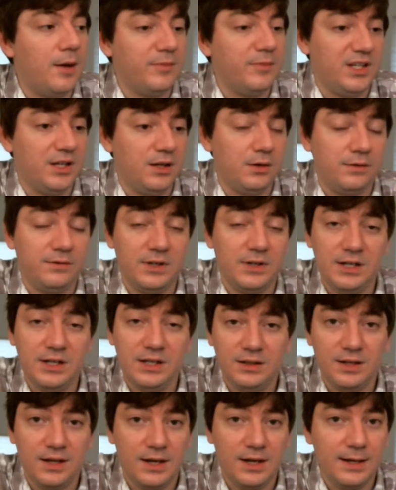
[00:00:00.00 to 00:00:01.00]
They
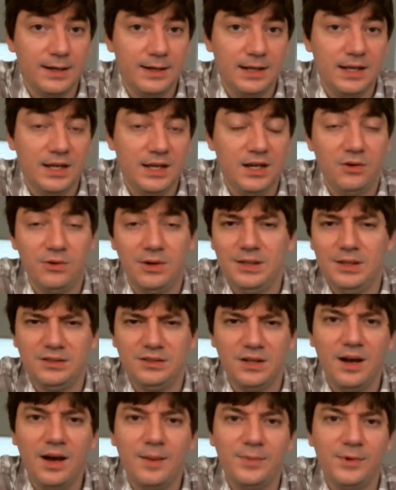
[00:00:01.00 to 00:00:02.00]
already done a great
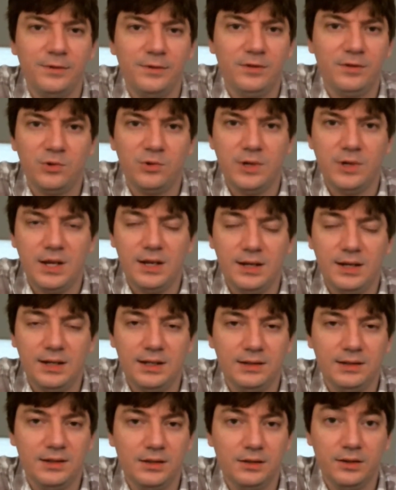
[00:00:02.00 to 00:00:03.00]
job of
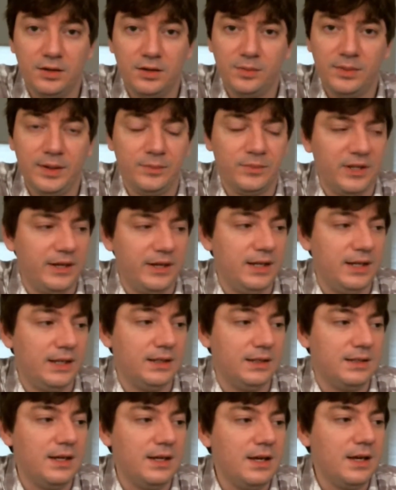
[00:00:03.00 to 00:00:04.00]
creating the Little Big
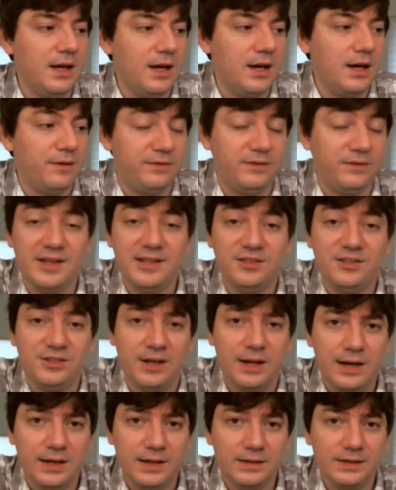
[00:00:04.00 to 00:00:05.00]
Planet
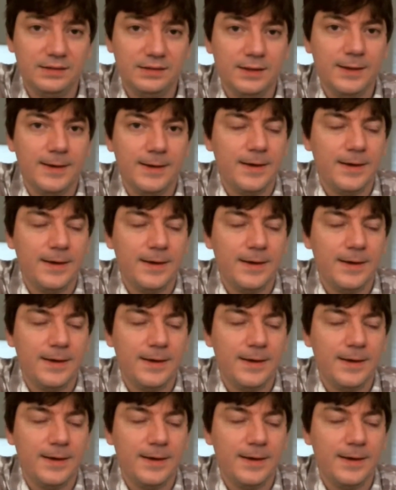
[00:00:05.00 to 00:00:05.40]
franchise.